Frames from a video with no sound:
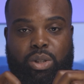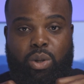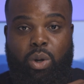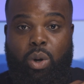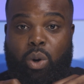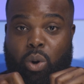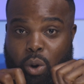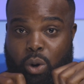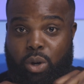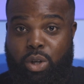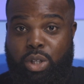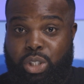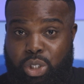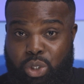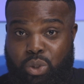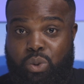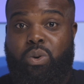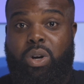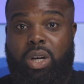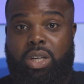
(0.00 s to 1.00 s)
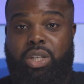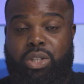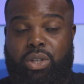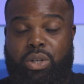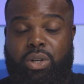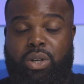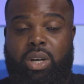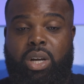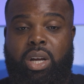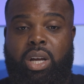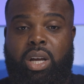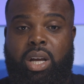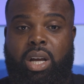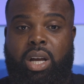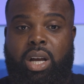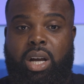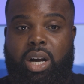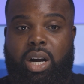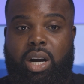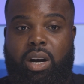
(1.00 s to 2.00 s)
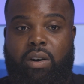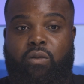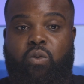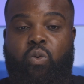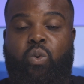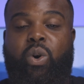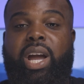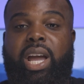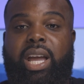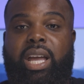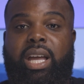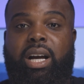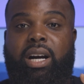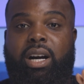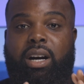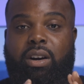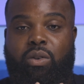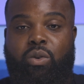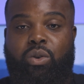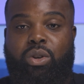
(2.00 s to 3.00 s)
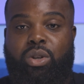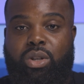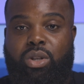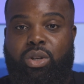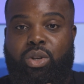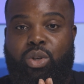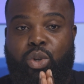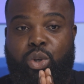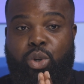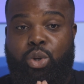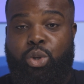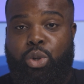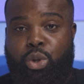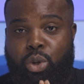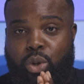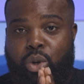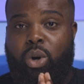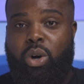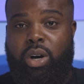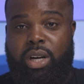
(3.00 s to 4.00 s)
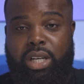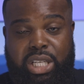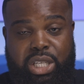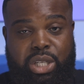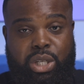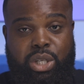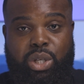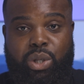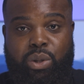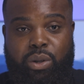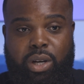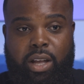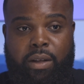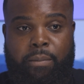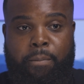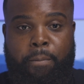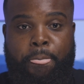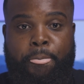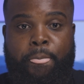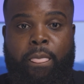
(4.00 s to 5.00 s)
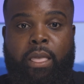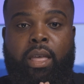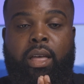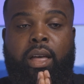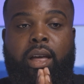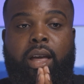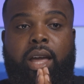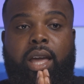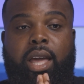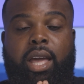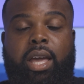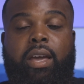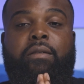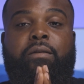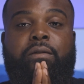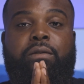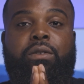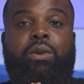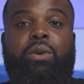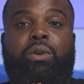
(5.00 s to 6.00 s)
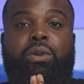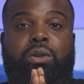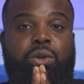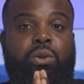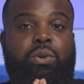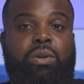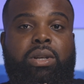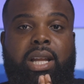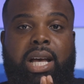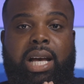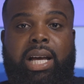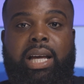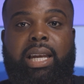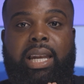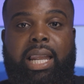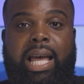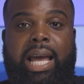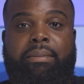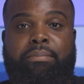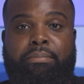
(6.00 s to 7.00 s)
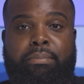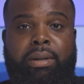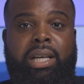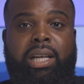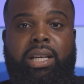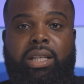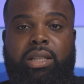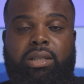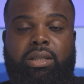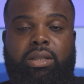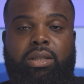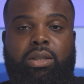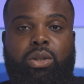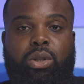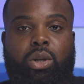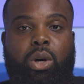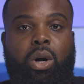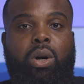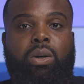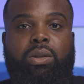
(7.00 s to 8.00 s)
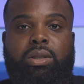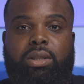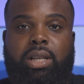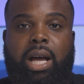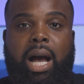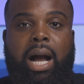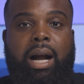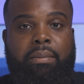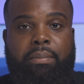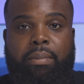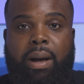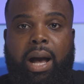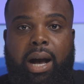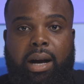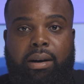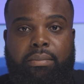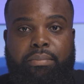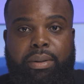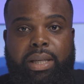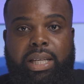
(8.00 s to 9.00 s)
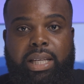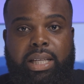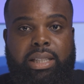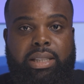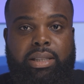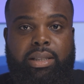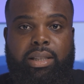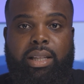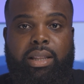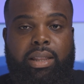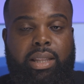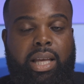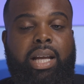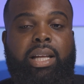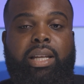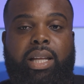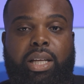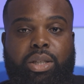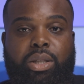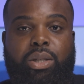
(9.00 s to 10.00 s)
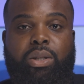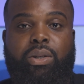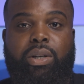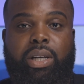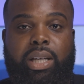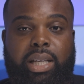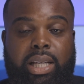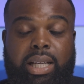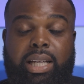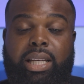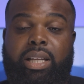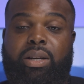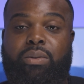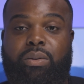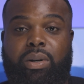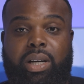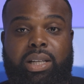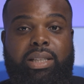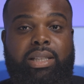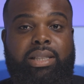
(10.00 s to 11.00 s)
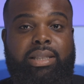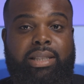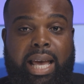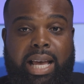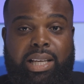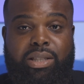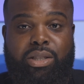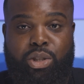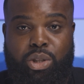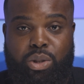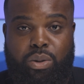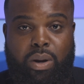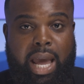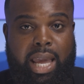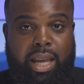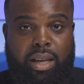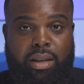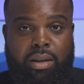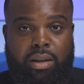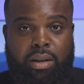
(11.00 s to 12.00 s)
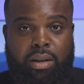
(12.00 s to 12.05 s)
or structure of way of you going to do it. If you do not like beans, don't stockpile beans and thinking that you're going to eat it when disaster strike.